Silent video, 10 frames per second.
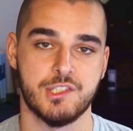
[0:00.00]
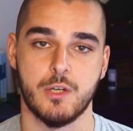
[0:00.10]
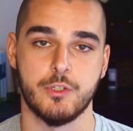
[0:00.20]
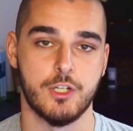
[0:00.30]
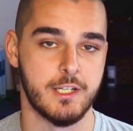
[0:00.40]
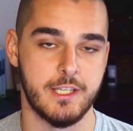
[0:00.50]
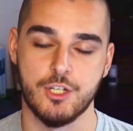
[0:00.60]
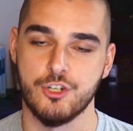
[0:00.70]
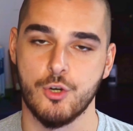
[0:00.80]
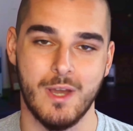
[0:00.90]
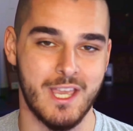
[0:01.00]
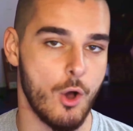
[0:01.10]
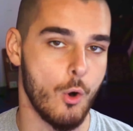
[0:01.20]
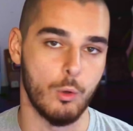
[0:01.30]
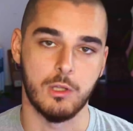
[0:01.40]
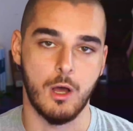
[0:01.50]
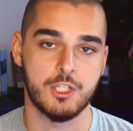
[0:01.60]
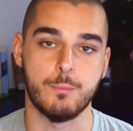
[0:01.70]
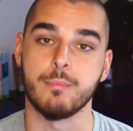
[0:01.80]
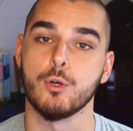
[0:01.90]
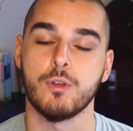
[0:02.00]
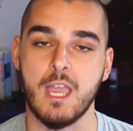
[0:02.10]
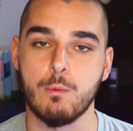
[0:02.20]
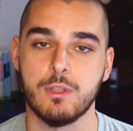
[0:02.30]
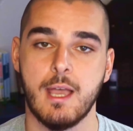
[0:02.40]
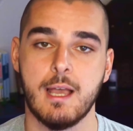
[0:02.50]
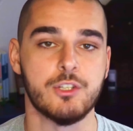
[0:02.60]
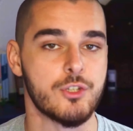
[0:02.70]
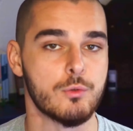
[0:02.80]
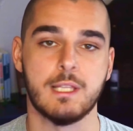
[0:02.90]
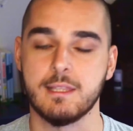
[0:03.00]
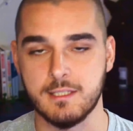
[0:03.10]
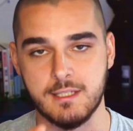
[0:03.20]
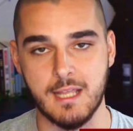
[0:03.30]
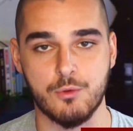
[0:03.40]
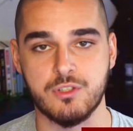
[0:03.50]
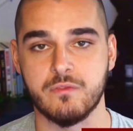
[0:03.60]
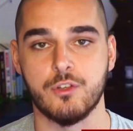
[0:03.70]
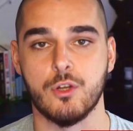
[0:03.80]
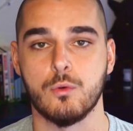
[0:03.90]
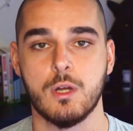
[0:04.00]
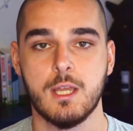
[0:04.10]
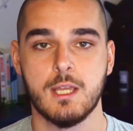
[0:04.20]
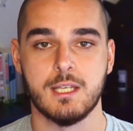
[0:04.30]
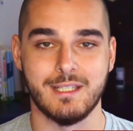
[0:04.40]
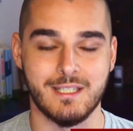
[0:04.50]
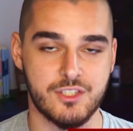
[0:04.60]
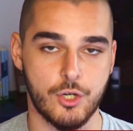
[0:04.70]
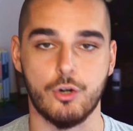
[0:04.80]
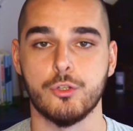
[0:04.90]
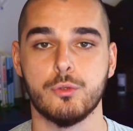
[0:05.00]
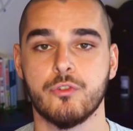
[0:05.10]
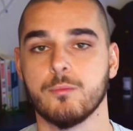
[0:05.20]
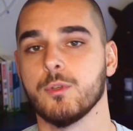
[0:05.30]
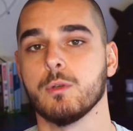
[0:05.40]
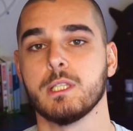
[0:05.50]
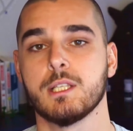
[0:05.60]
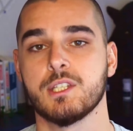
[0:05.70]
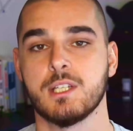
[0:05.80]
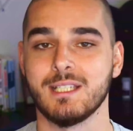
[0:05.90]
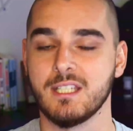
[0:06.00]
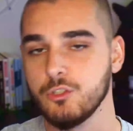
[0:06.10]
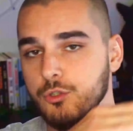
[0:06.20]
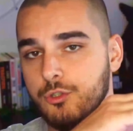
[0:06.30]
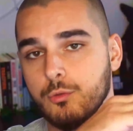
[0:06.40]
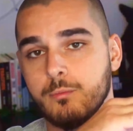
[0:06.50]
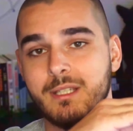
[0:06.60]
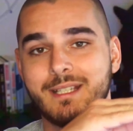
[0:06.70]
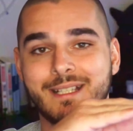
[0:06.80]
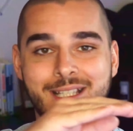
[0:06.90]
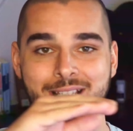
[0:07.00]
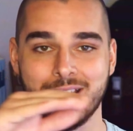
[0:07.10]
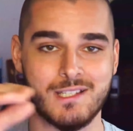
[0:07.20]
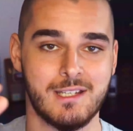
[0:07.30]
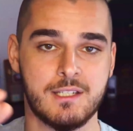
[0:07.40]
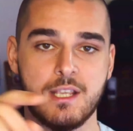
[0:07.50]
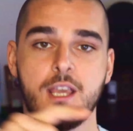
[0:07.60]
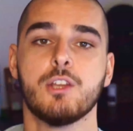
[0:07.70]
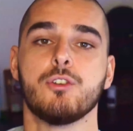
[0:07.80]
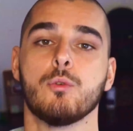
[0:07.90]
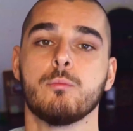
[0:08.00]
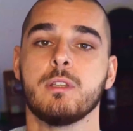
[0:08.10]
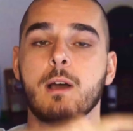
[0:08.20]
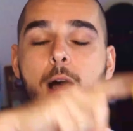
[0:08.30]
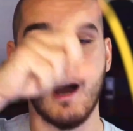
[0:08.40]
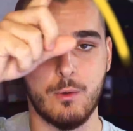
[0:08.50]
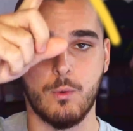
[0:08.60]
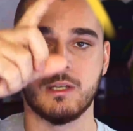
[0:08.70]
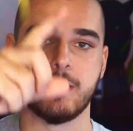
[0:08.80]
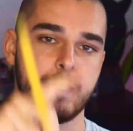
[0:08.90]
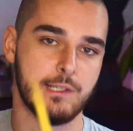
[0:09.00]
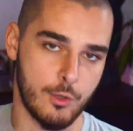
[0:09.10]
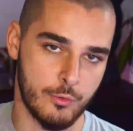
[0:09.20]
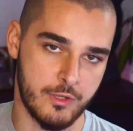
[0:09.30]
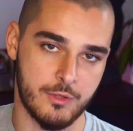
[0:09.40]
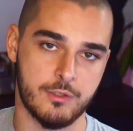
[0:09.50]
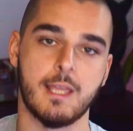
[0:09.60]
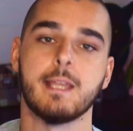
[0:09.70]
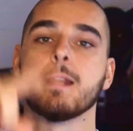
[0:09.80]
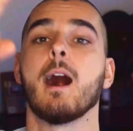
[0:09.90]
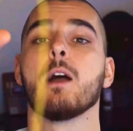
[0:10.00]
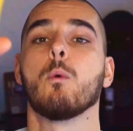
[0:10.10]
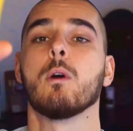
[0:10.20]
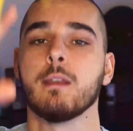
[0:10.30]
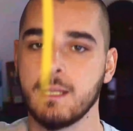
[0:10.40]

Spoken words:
out, you're going to hear no a whole lot. Be okay with that. Don't let the downs of the no deter you from doing this. Continue to be consistent. Don't be high one day and low the other day, and high one day and